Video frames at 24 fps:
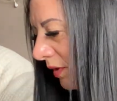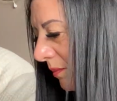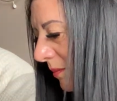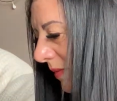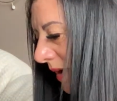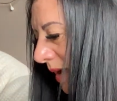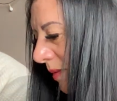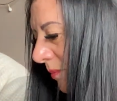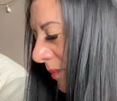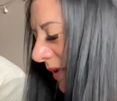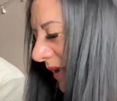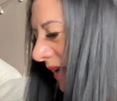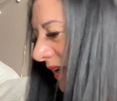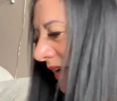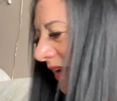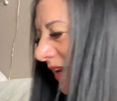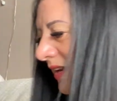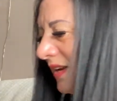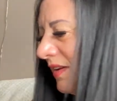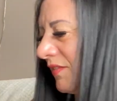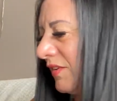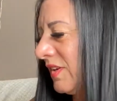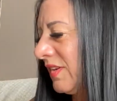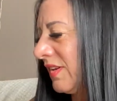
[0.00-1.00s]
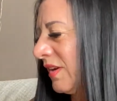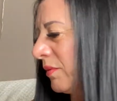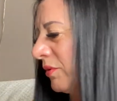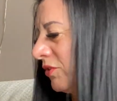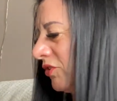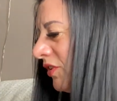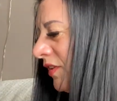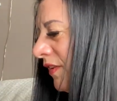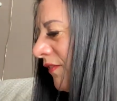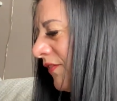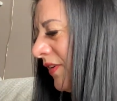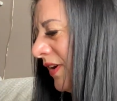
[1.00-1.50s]
I'm at. But I can't never tell
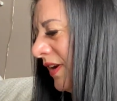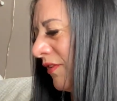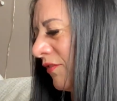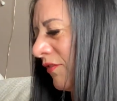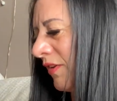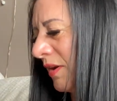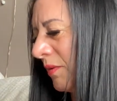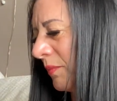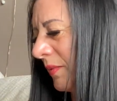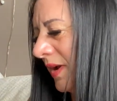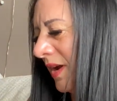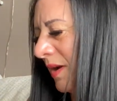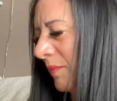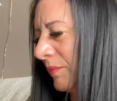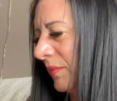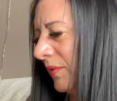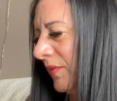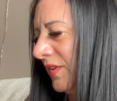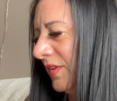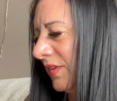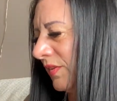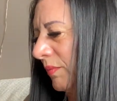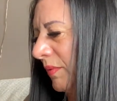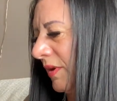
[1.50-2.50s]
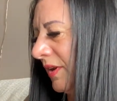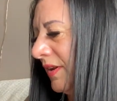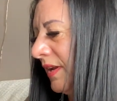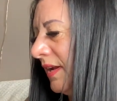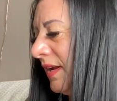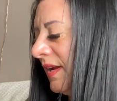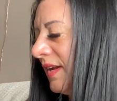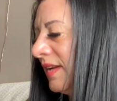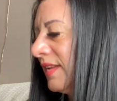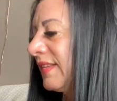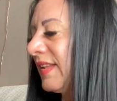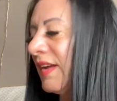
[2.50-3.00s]
which is the fucking right way up on this one.
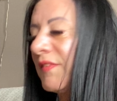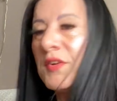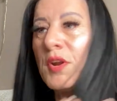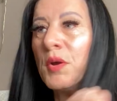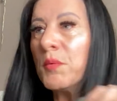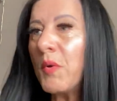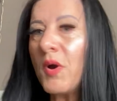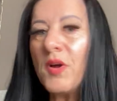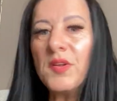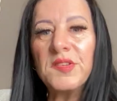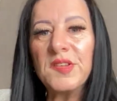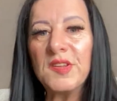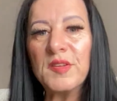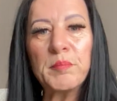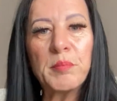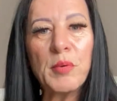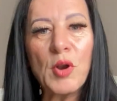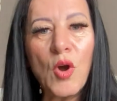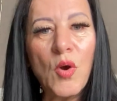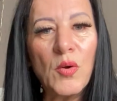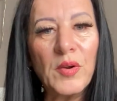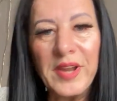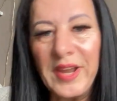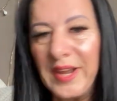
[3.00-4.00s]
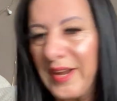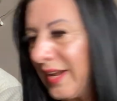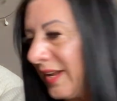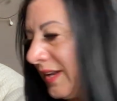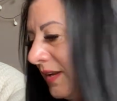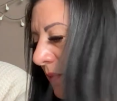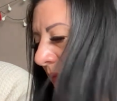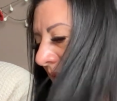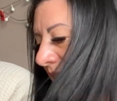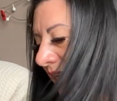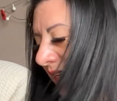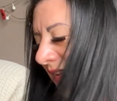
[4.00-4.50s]
Seven of Wands is blocking
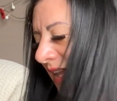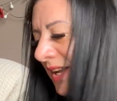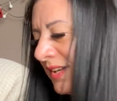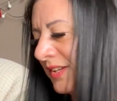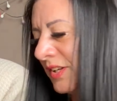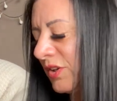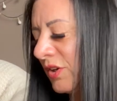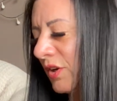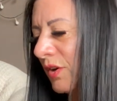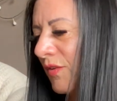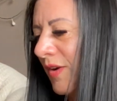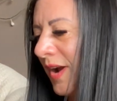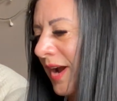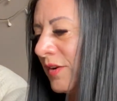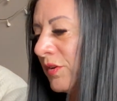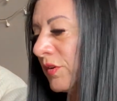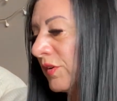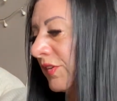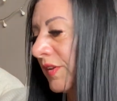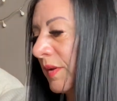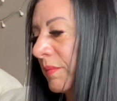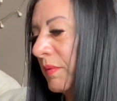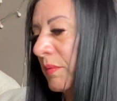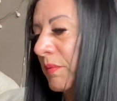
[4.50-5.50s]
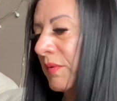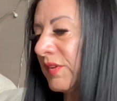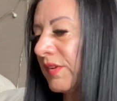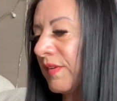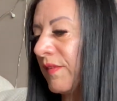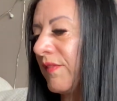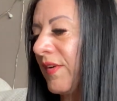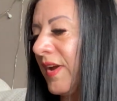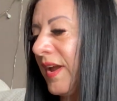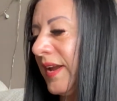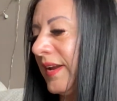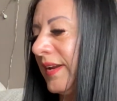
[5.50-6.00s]
anyway. Standing your ground, or somebody wants to
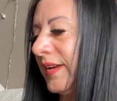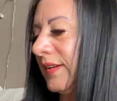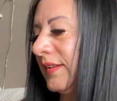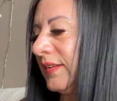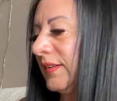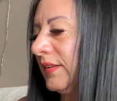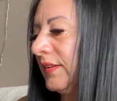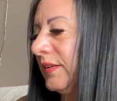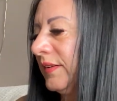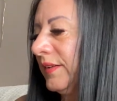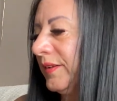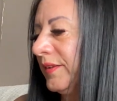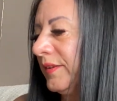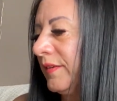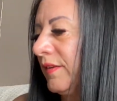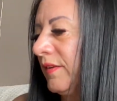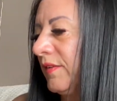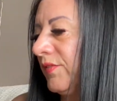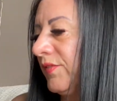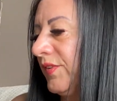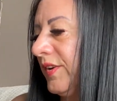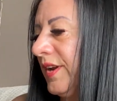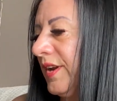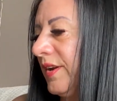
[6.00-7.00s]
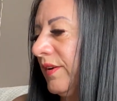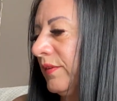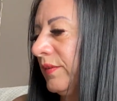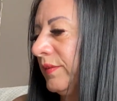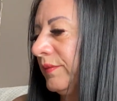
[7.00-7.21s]
fight for you.